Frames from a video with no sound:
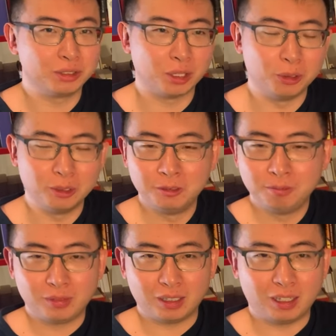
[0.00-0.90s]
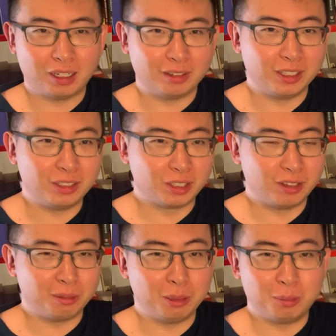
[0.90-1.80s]
So uh, these
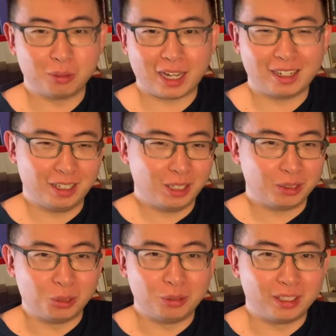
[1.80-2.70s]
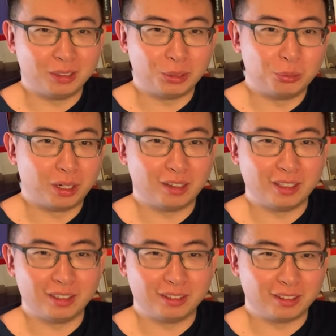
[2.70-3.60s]
are the people that don't really do well
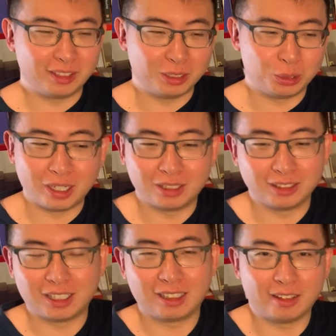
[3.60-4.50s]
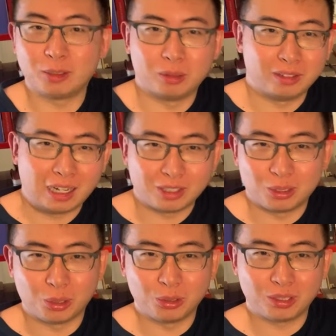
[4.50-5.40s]
in situations like this when we have to
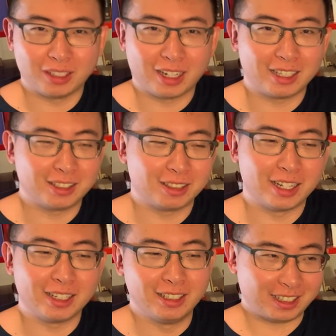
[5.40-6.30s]
socially isolate.